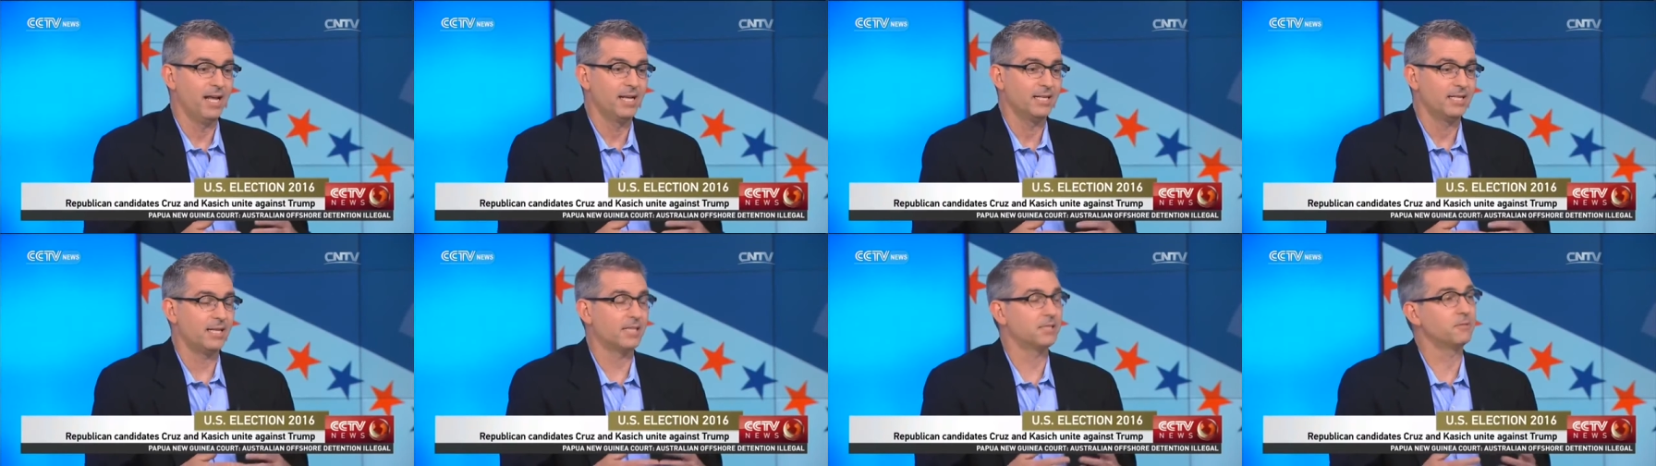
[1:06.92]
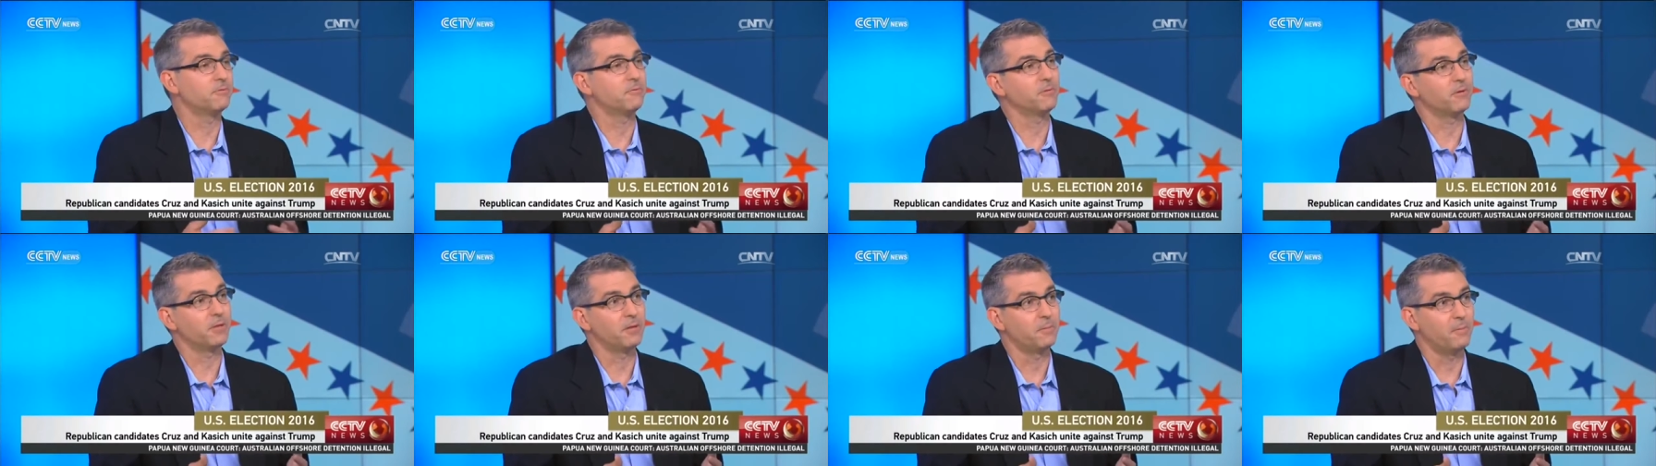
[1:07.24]

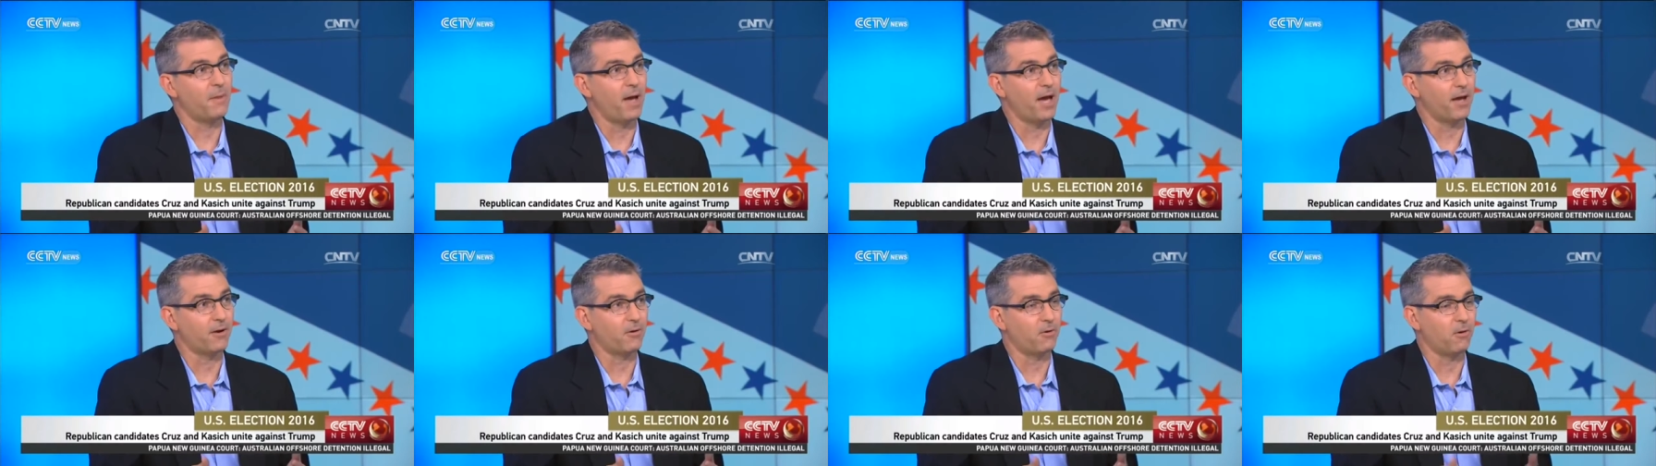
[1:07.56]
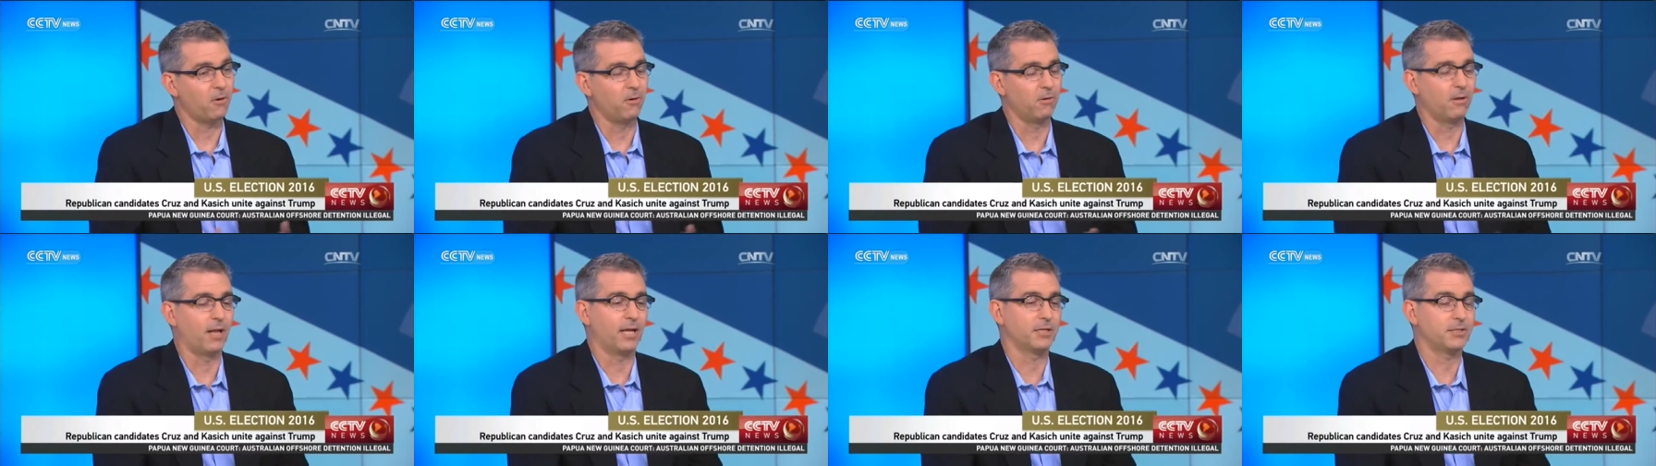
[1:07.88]
doesn't really matter a
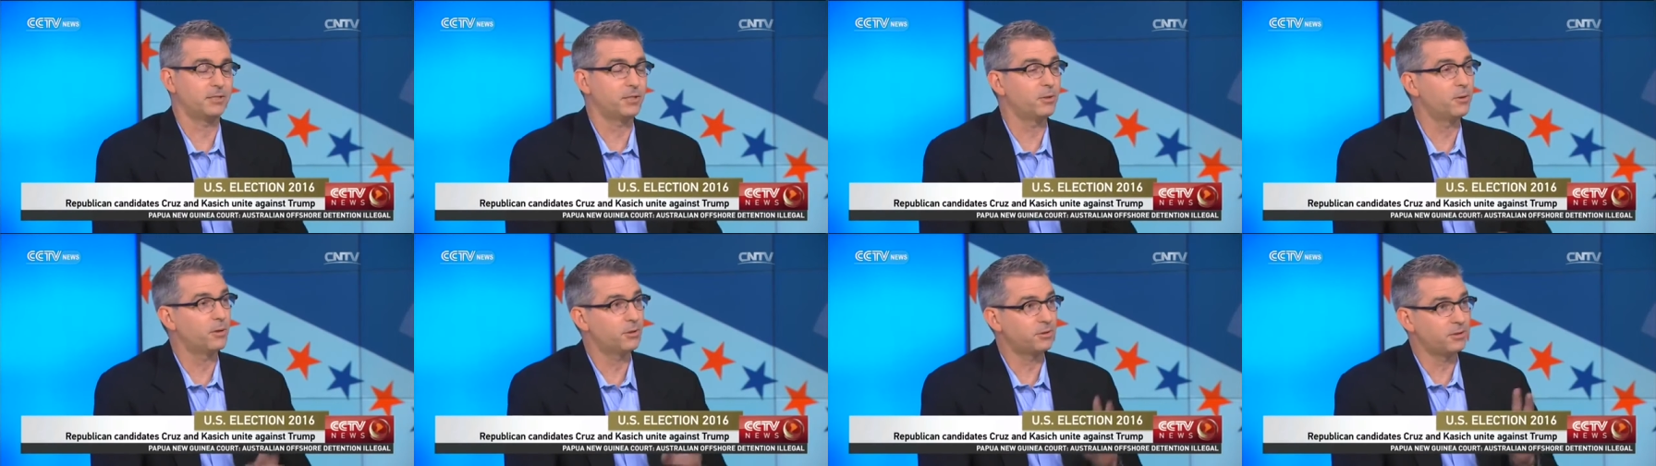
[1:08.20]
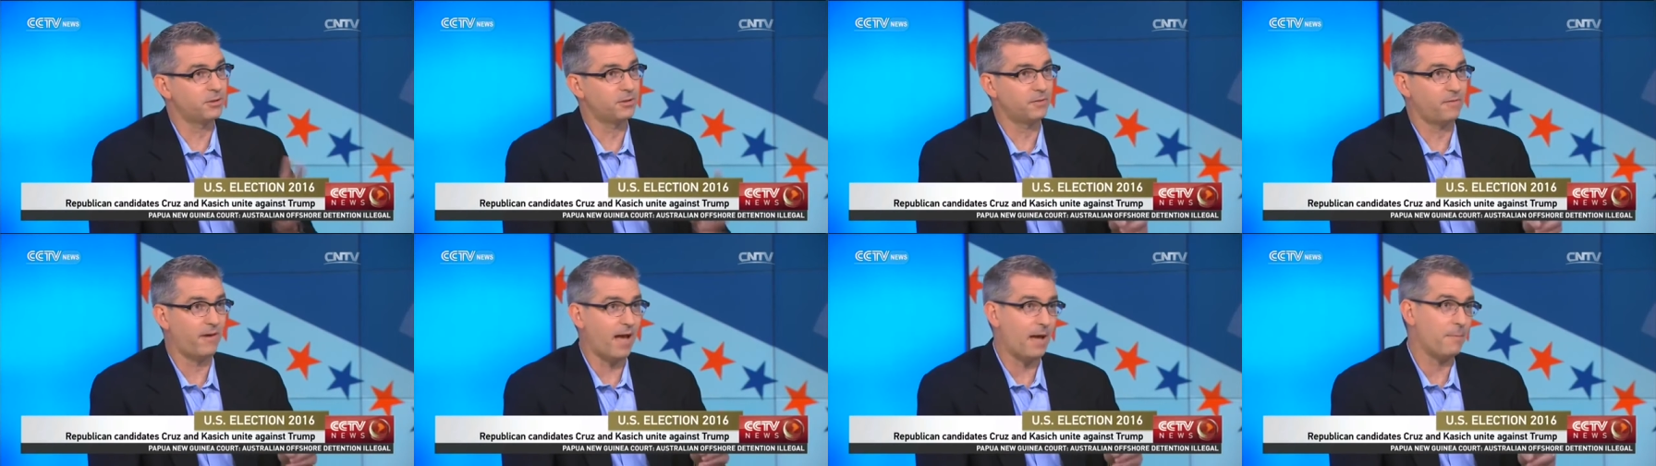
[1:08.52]
whole lot. Two, it
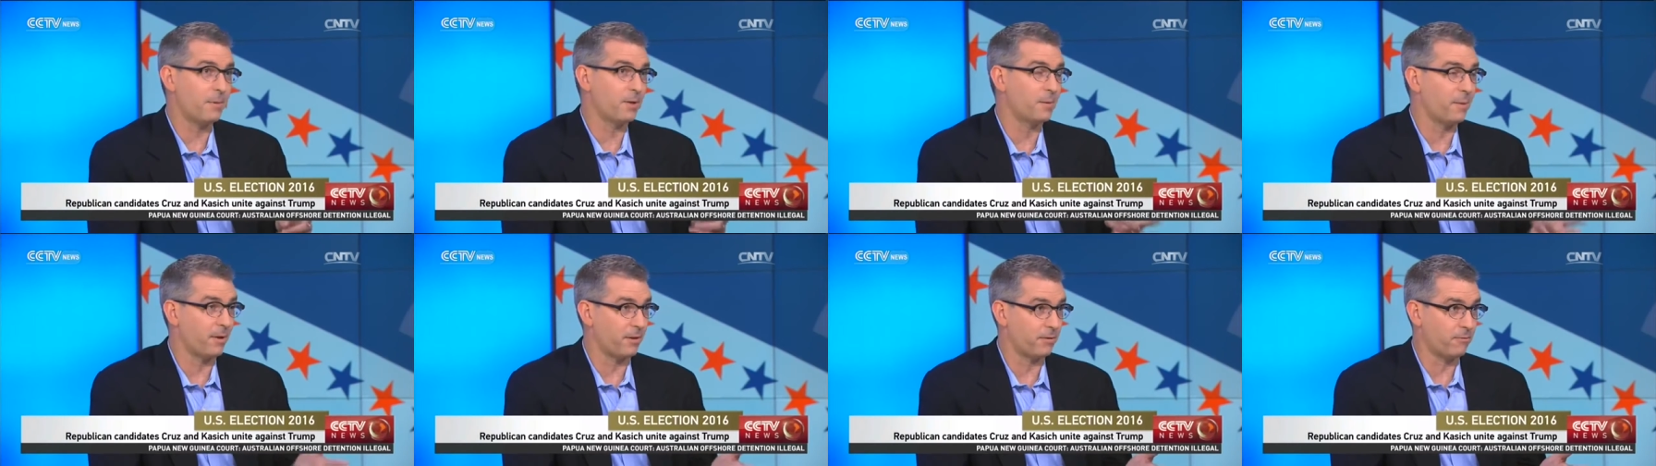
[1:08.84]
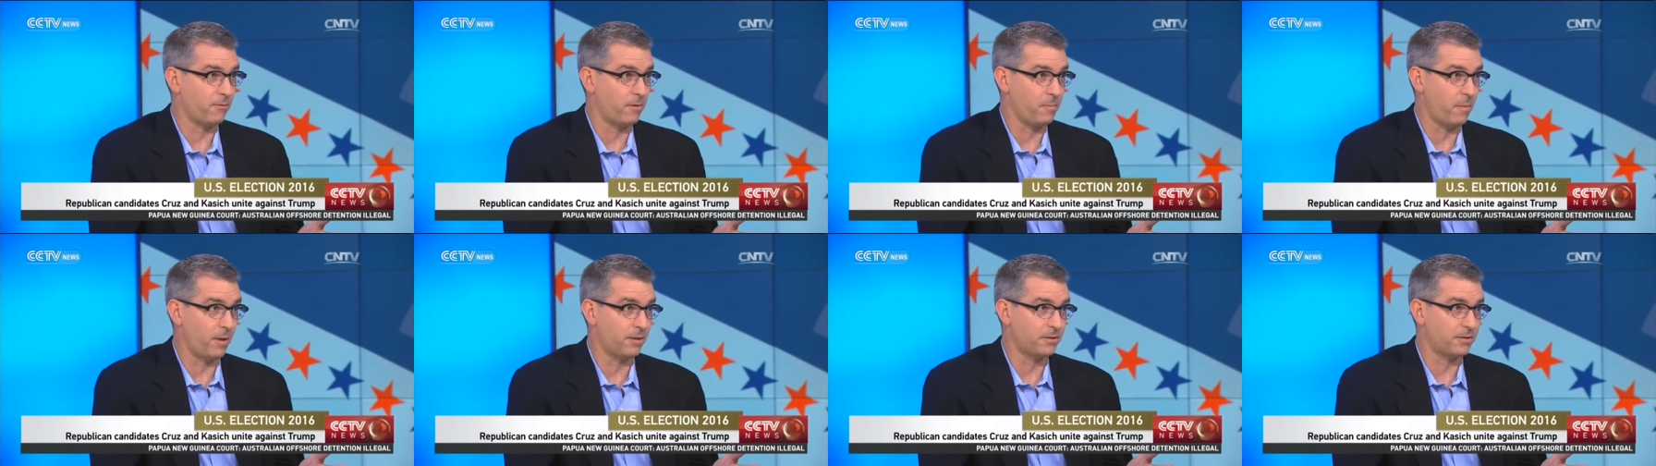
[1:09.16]
should have happened about
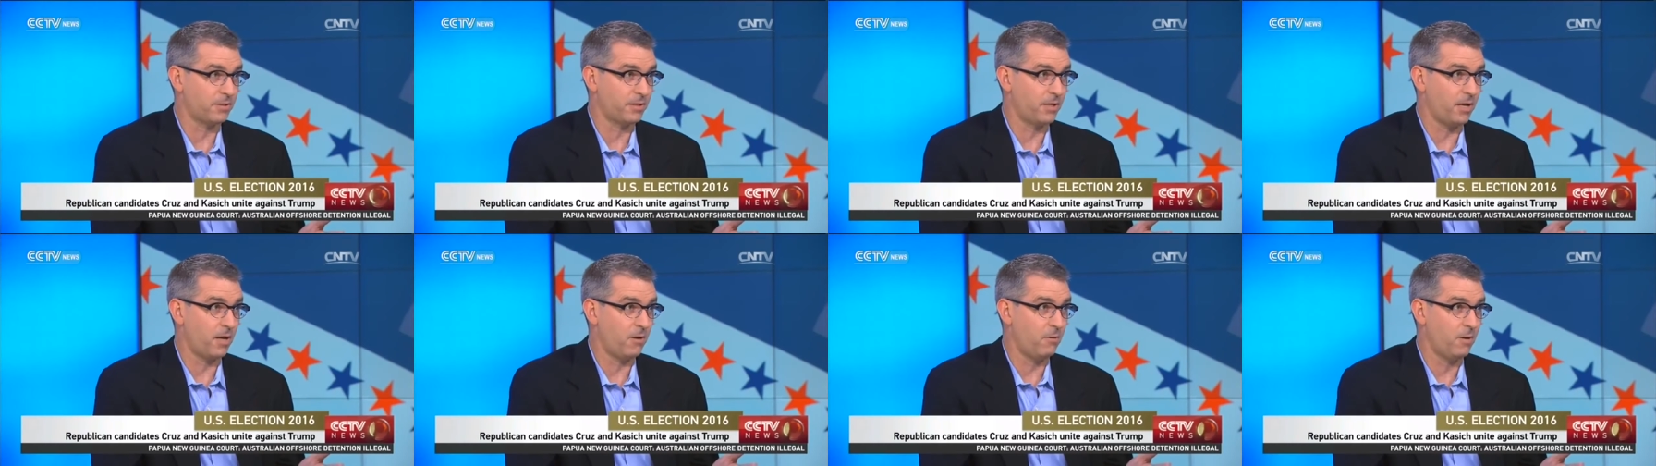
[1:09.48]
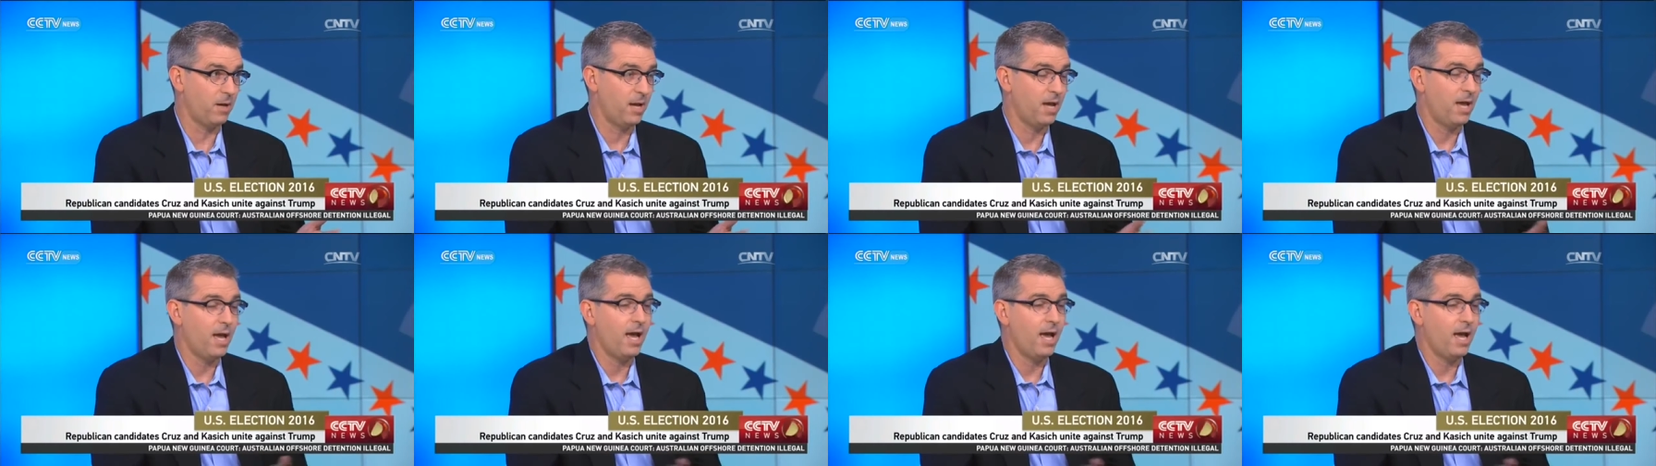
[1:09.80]
3 months ago.